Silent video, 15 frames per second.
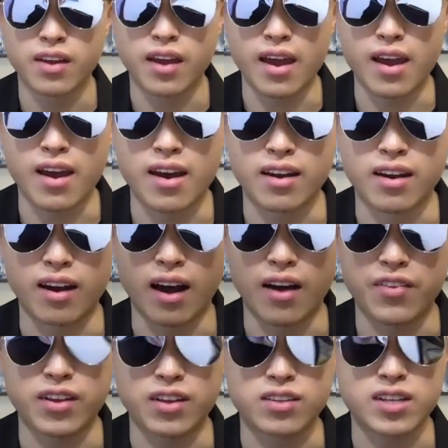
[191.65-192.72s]
And I
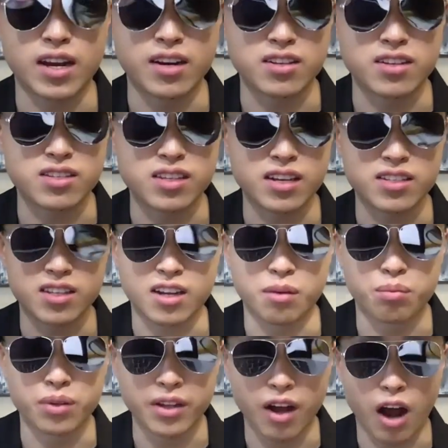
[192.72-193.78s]
think Tennessee is the
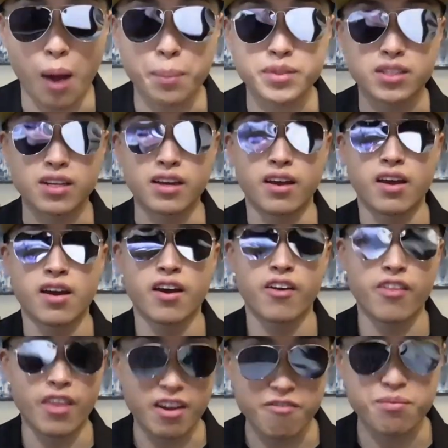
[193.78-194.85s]
complete opposite.
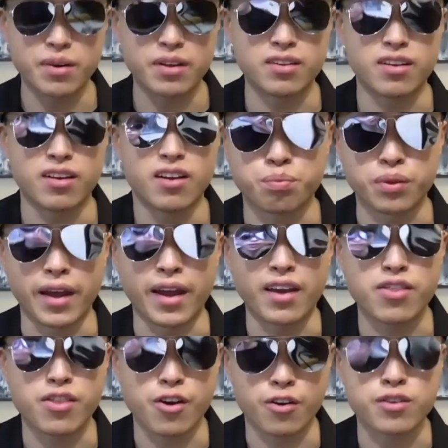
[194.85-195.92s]
They've been
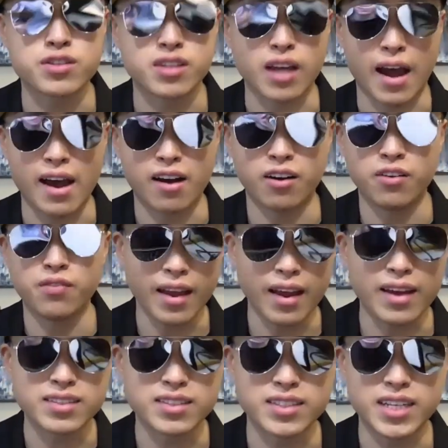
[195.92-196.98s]
playing their style
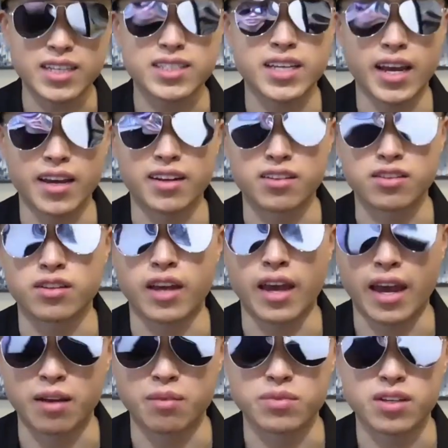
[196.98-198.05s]
and dictating
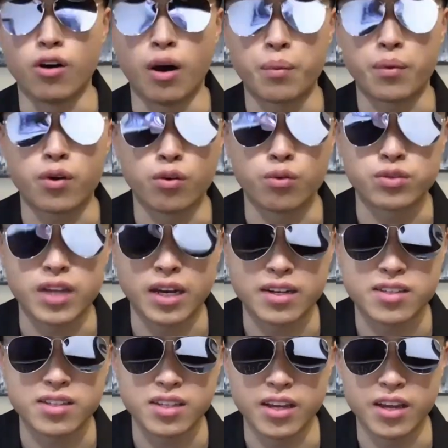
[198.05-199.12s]
games. I'm going to go with
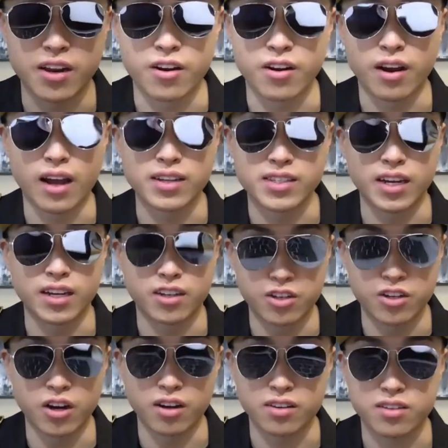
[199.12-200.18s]
Tennessee here as the
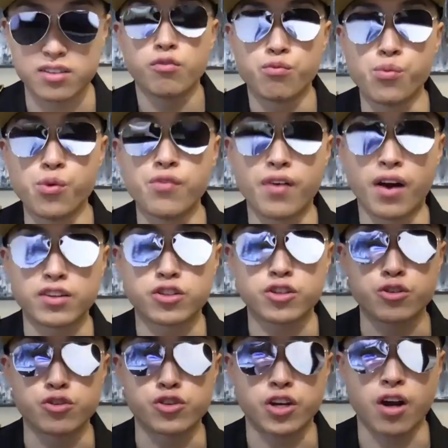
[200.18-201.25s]
underdogs. Move on
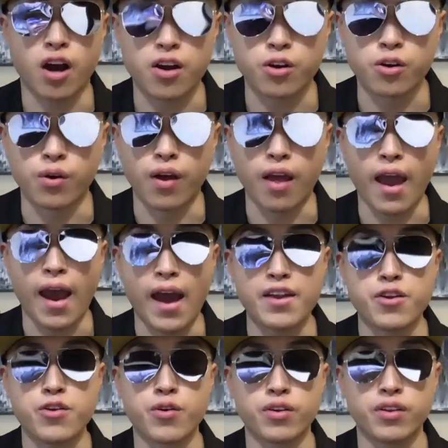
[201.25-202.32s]
to Chicago at
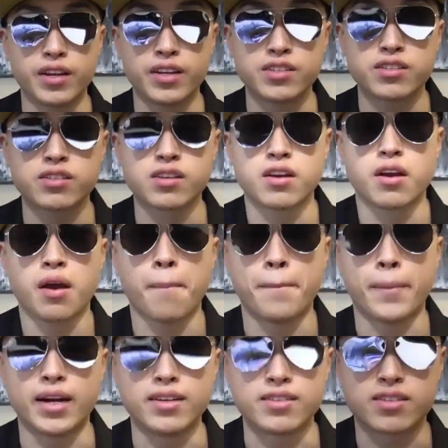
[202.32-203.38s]
New Orleans
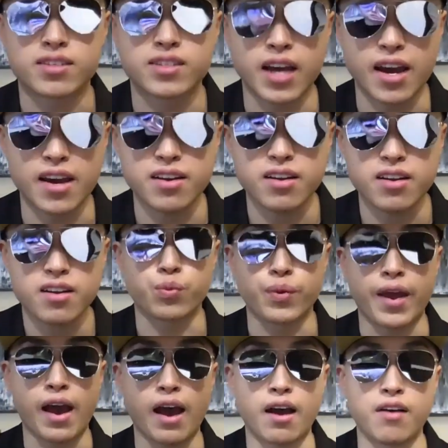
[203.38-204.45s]
minus 10. We
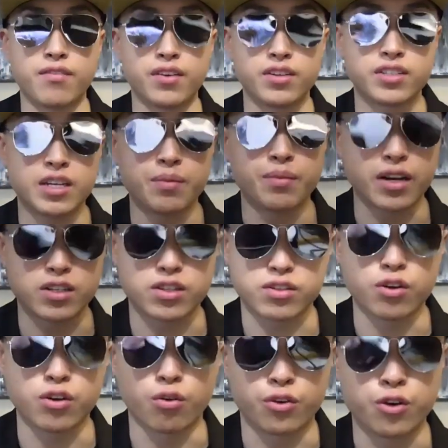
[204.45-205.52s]
have a team that's,
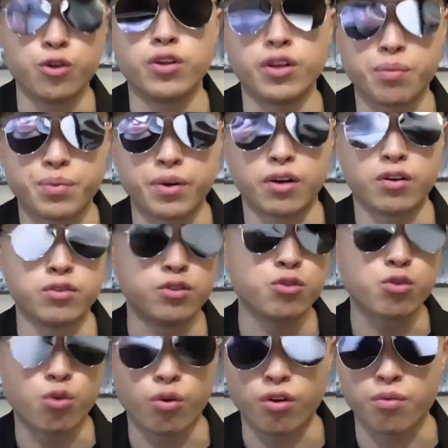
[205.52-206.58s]
you know, newly built, new
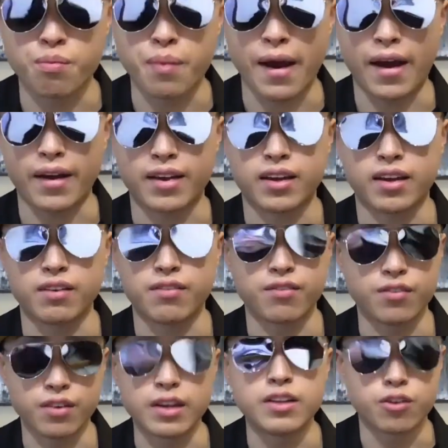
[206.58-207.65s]
quarterback
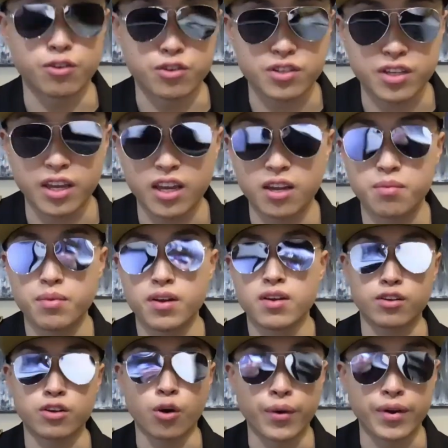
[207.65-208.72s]
in their scheme,
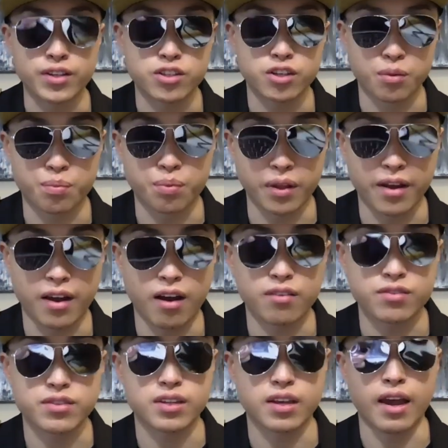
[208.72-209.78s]
going into the
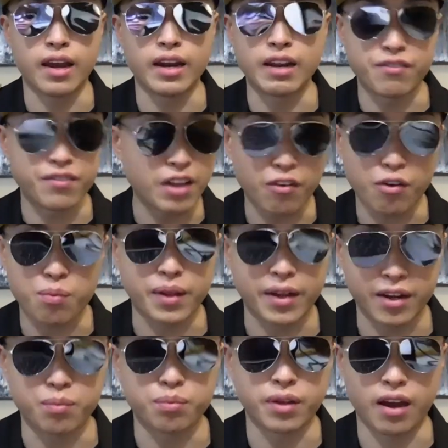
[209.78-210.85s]
playoffs and they've never played
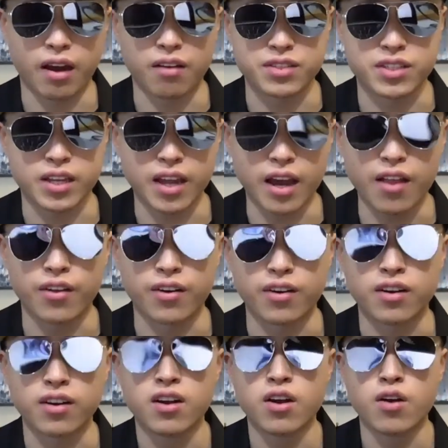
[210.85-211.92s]
in the playoffs together.
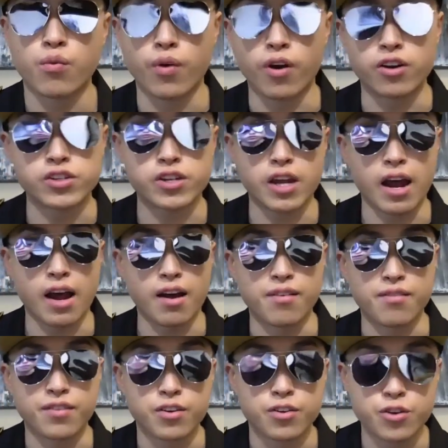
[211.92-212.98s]
Whereas you
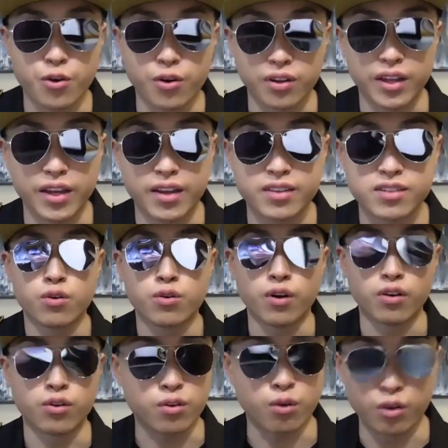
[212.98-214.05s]
have New Orleans,
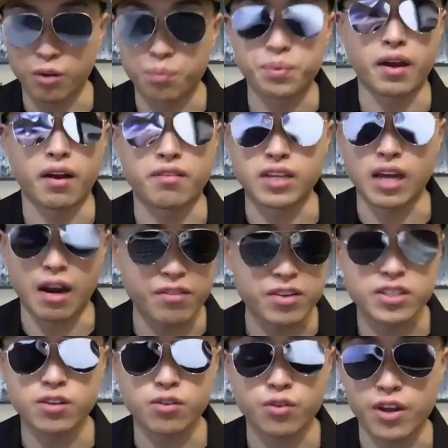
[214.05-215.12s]
who go to the playoffs every
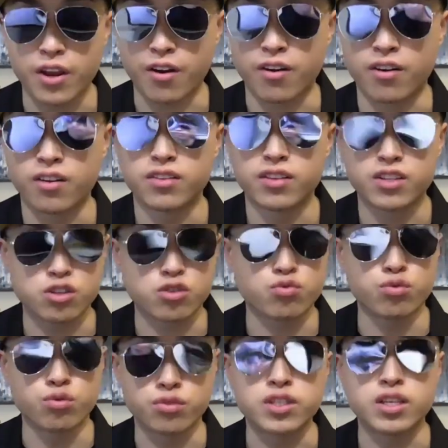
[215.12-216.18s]
single year. This is
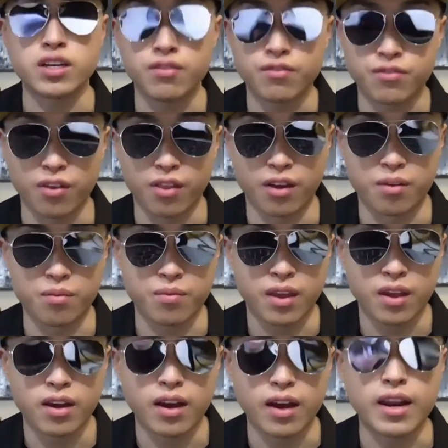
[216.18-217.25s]
routine for them,
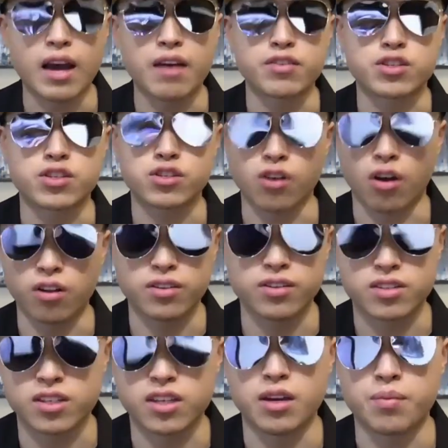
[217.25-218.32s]
and they have a solid
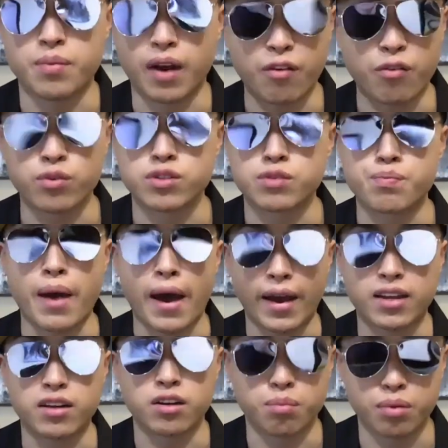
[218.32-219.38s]
team, and everyone's
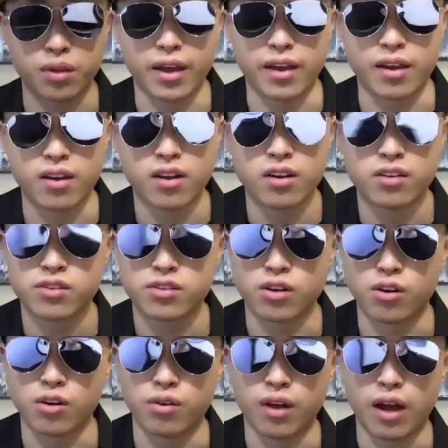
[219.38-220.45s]
back into play.
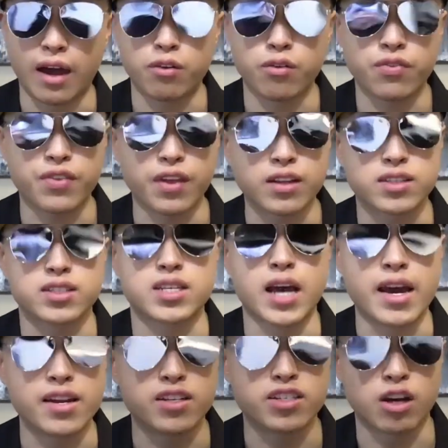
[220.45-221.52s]
So I don't think
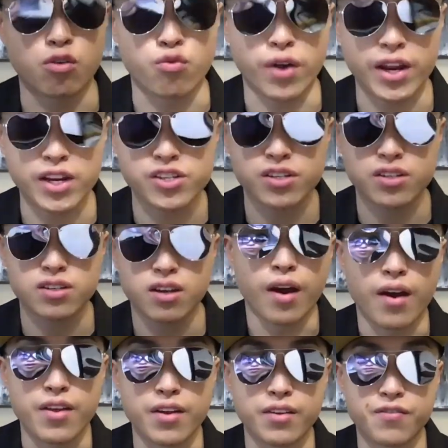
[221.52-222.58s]
10 is outrageous.
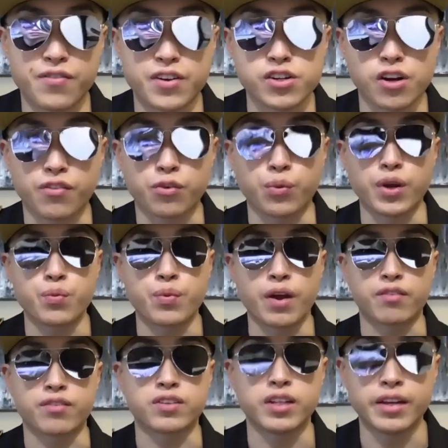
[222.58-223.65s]
And then to finish off the week, we
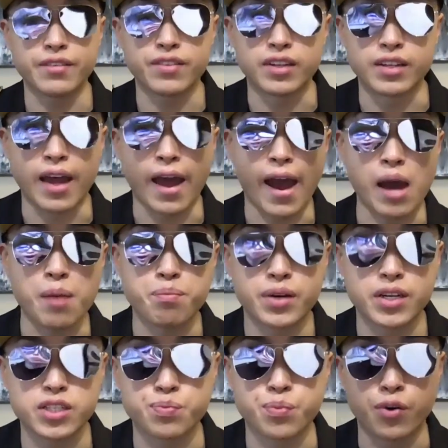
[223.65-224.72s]
have Cleveland at
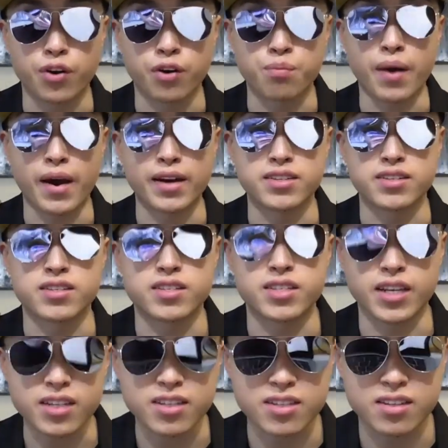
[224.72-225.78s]
Pittsburgh minus
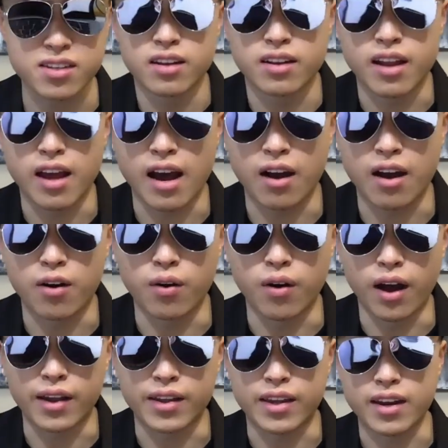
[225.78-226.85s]
six. Now,
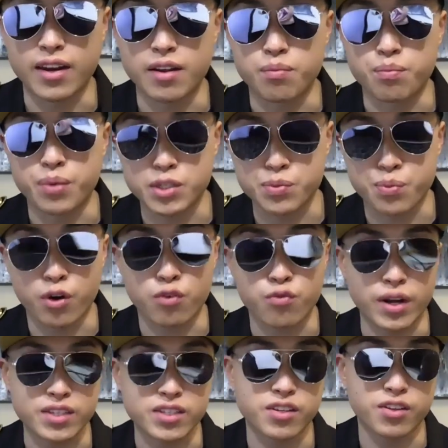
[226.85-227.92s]
I get it. Pittsburgh
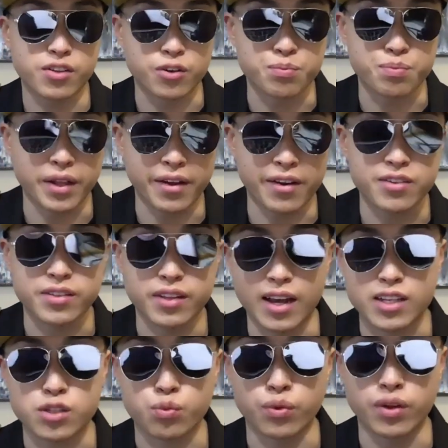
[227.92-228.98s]
rested their players
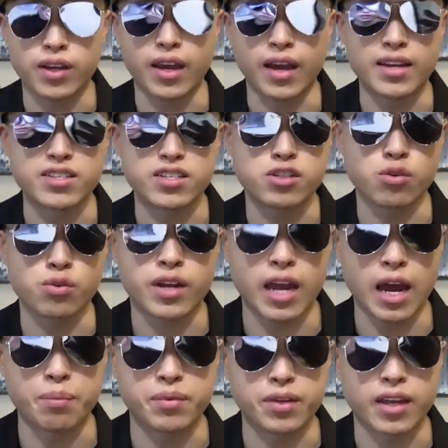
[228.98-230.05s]
last week and still
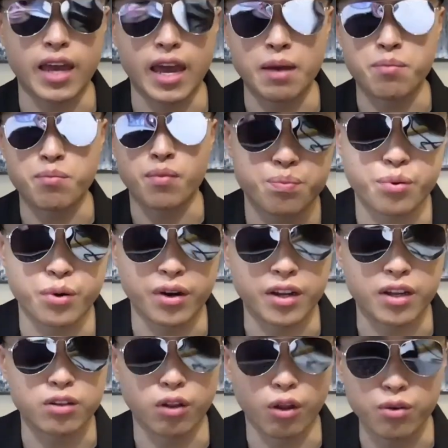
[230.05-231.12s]
kept the game pretty
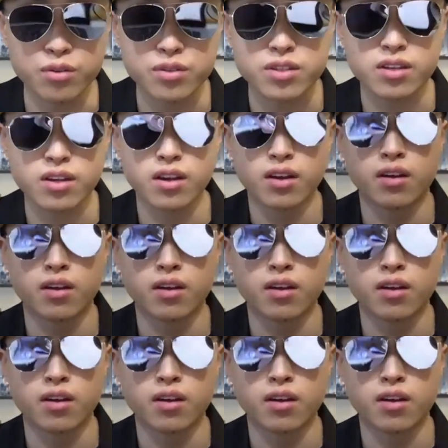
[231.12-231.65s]
close.